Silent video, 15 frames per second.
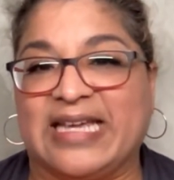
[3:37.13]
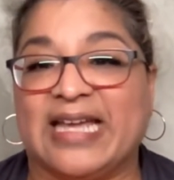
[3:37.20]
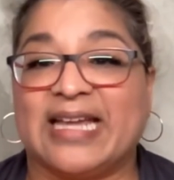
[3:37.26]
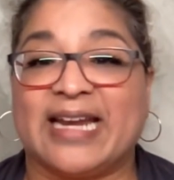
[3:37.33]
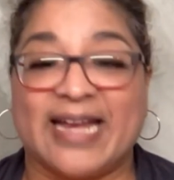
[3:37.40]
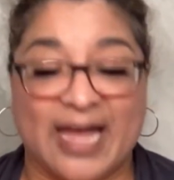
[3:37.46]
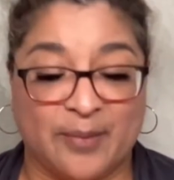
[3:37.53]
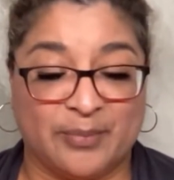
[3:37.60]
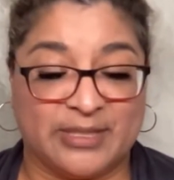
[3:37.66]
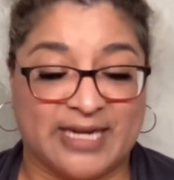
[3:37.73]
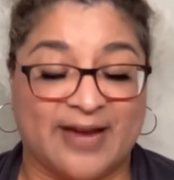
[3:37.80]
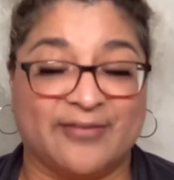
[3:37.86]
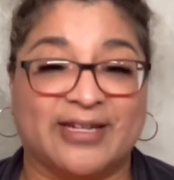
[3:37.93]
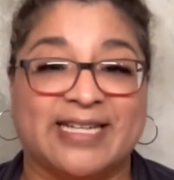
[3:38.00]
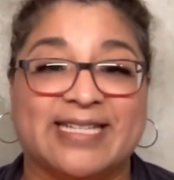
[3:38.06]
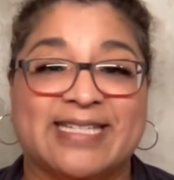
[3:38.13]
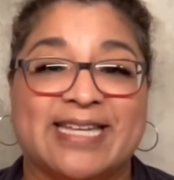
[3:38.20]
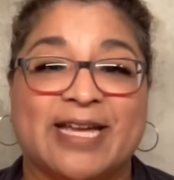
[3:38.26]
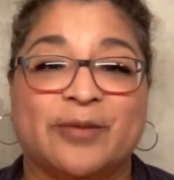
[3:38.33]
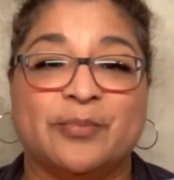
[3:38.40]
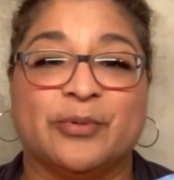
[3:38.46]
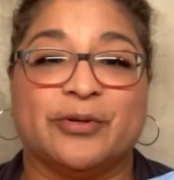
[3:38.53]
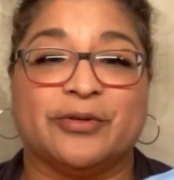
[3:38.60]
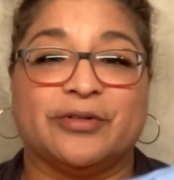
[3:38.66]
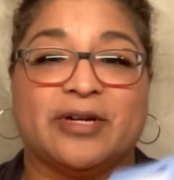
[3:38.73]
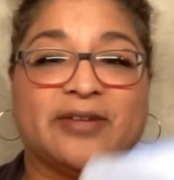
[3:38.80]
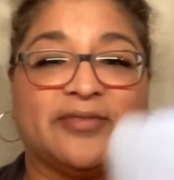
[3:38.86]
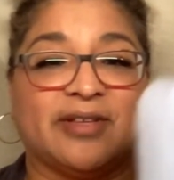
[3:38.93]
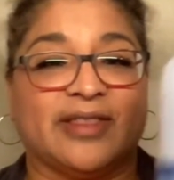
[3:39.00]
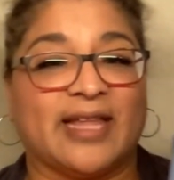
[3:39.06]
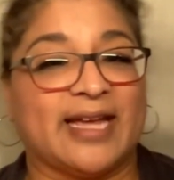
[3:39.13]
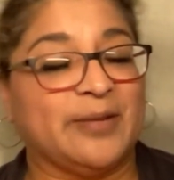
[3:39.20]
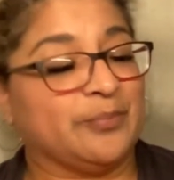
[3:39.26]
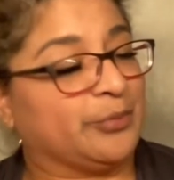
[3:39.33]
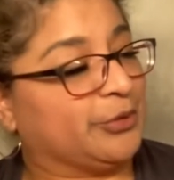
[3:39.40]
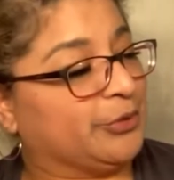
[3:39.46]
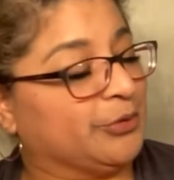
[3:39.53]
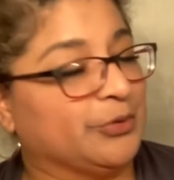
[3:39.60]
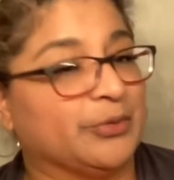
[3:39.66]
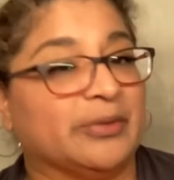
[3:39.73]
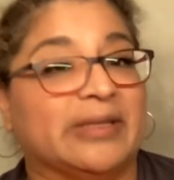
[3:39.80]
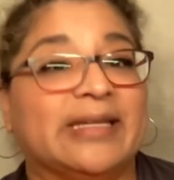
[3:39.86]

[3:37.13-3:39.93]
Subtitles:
And I happen to have an example of a light blue,